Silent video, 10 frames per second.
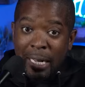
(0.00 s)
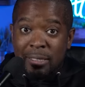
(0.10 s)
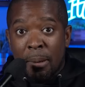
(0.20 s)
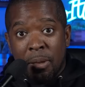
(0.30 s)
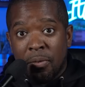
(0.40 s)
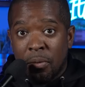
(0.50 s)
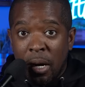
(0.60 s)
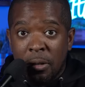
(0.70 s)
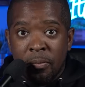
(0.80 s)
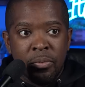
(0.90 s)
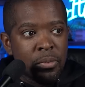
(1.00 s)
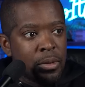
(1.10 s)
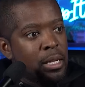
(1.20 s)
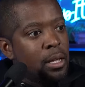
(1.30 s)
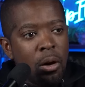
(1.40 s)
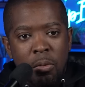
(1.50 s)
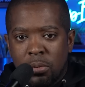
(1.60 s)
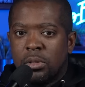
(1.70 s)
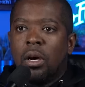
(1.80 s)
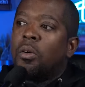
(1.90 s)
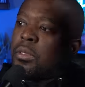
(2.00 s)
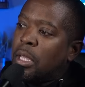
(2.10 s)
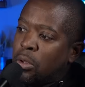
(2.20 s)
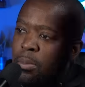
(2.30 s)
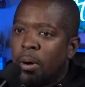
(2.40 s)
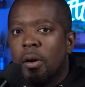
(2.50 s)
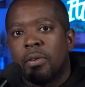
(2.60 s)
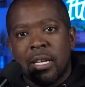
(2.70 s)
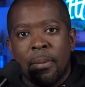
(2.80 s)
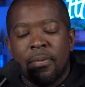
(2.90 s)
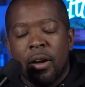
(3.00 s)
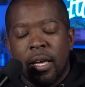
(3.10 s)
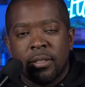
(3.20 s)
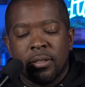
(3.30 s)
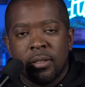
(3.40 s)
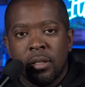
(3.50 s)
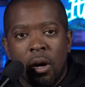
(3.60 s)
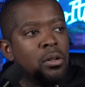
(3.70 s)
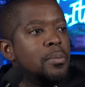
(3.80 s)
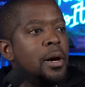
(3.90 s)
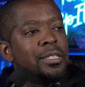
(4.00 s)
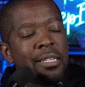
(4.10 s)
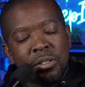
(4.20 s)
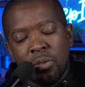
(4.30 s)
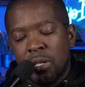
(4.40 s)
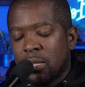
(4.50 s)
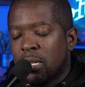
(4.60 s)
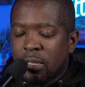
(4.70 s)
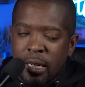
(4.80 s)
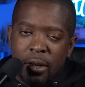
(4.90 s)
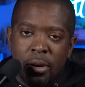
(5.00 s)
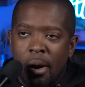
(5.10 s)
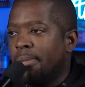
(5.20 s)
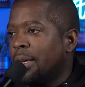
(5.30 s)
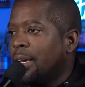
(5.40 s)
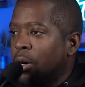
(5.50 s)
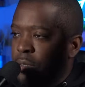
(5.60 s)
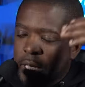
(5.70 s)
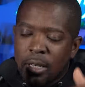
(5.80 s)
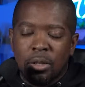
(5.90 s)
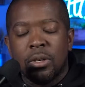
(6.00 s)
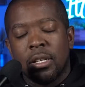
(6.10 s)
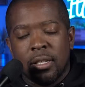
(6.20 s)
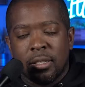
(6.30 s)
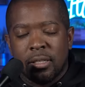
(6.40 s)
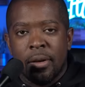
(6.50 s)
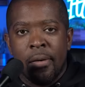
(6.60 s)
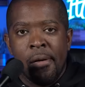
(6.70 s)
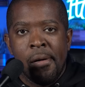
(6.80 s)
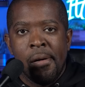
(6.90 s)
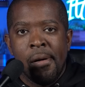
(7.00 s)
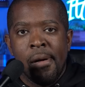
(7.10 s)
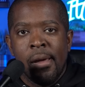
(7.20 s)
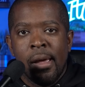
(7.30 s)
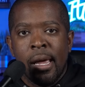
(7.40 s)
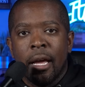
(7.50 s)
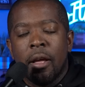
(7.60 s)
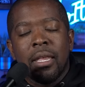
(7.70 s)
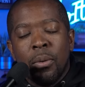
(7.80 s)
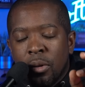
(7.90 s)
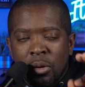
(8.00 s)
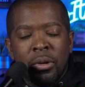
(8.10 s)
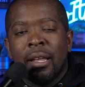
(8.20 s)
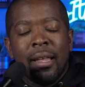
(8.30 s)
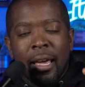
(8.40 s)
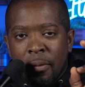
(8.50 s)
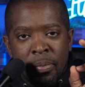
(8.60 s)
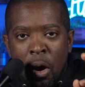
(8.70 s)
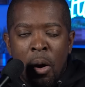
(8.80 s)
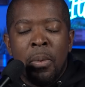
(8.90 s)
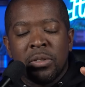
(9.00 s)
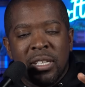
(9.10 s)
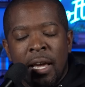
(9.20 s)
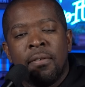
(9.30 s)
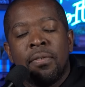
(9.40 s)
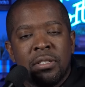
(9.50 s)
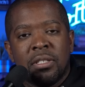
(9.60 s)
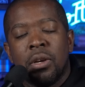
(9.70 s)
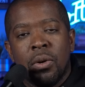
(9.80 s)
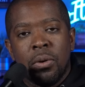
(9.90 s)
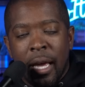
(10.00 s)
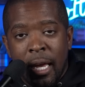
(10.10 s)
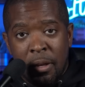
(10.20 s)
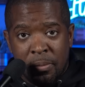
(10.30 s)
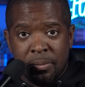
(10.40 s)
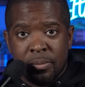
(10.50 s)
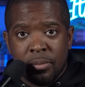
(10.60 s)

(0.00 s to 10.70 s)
we got to stop them from running. Then they, oh, oh, they threw the ball over the top of our heads. Oh, Lamar Jackson threw another touchdown. Oh, there he goes again. He threw another touchdown. And they would do that like almost every single game.